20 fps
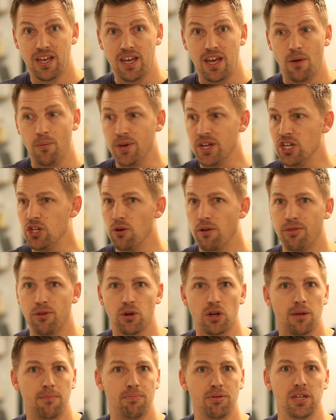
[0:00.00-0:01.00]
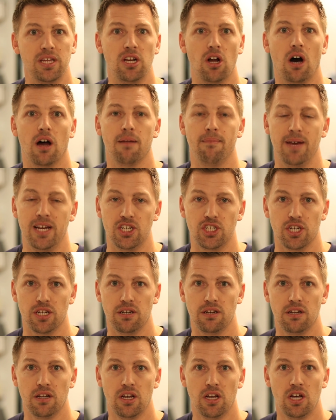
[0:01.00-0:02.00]
And we can do it through complete automation.
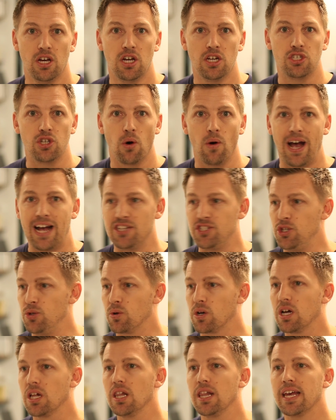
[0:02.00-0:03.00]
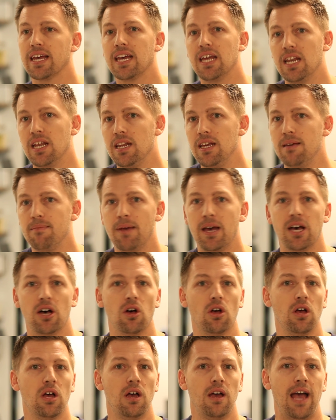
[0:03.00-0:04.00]
So as you click in an
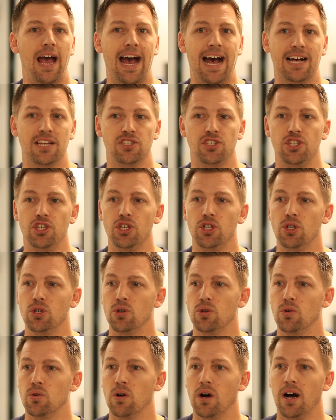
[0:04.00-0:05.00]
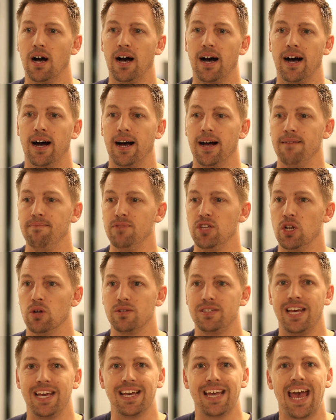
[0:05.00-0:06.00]
email, as you
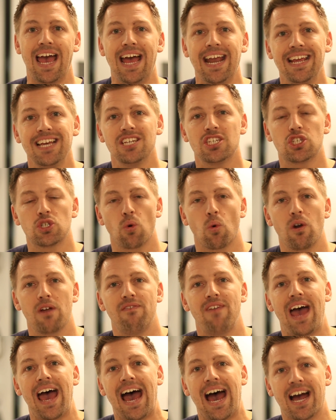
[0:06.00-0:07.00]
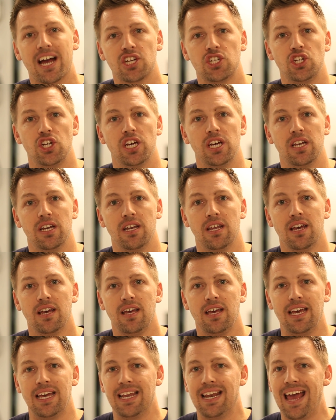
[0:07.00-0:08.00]
take any sort of action
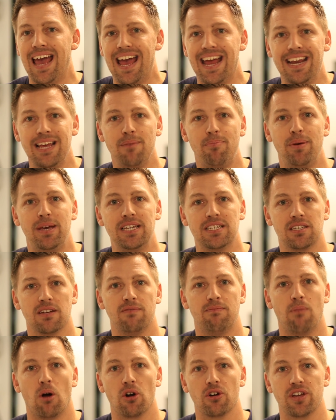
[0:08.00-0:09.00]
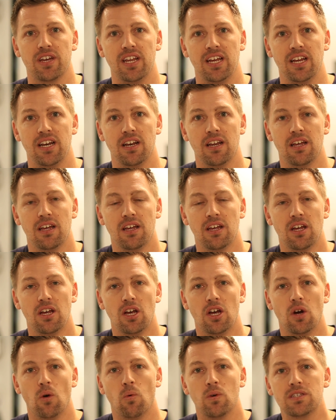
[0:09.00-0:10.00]
in any piece of marketing,
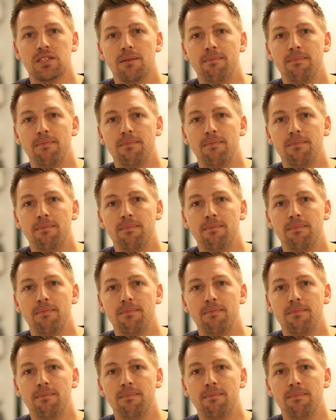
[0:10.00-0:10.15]
what's